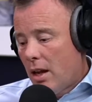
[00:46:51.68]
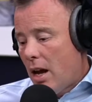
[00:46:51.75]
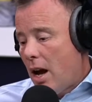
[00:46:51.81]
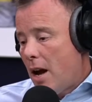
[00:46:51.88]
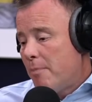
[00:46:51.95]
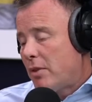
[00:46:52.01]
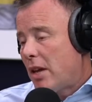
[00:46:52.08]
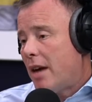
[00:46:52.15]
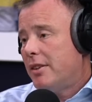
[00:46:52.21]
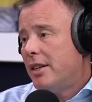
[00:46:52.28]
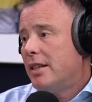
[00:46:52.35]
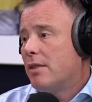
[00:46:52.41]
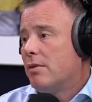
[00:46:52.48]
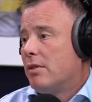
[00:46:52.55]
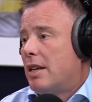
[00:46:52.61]
I
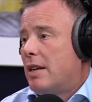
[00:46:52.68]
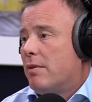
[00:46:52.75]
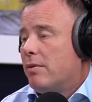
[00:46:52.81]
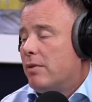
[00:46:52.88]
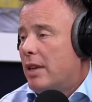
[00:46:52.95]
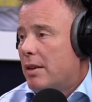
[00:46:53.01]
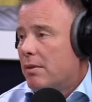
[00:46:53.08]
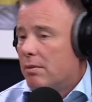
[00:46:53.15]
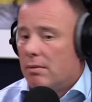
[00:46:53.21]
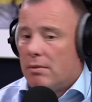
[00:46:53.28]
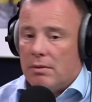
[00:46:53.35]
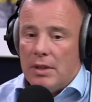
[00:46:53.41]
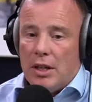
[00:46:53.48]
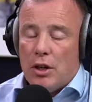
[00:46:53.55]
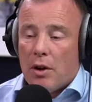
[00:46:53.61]
think it
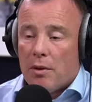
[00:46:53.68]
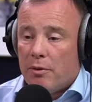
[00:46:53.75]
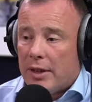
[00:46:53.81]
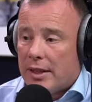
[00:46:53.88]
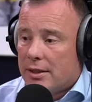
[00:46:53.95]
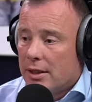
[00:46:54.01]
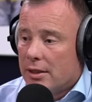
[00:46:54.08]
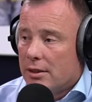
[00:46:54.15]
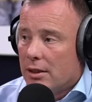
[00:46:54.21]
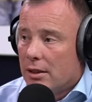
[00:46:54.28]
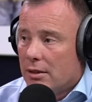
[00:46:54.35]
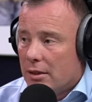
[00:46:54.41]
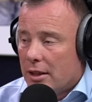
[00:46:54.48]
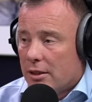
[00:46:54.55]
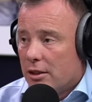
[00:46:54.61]
fits
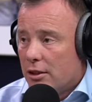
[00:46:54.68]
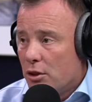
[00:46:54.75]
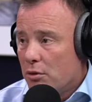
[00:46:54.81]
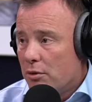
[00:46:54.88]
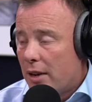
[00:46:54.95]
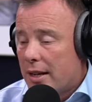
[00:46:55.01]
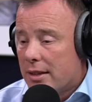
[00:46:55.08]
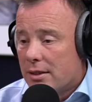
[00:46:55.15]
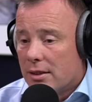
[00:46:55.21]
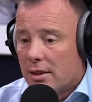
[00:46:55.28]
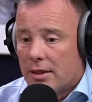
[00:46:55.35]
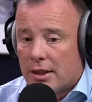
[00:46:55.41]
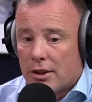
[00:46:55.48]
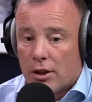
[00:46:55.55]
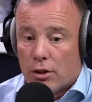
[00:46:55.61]
into 2 phases. I
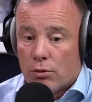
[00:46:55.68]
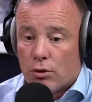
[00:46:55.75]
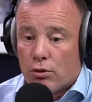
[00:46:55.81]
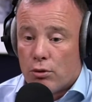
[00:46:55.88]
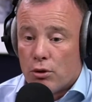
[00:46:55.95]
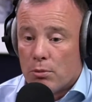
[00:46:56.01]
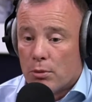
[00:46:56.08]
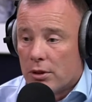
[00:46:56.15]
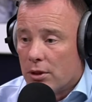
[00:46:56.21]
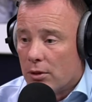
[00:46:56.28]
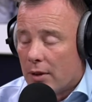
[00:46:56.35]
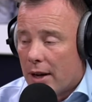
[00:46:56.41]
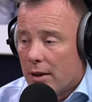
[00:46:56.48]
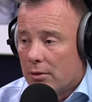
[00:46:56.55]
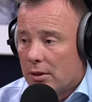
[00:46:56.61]
think the recruitment
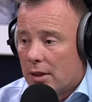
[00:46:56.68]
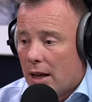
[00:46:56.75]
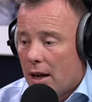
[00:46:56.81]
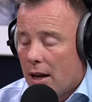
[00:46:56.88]
around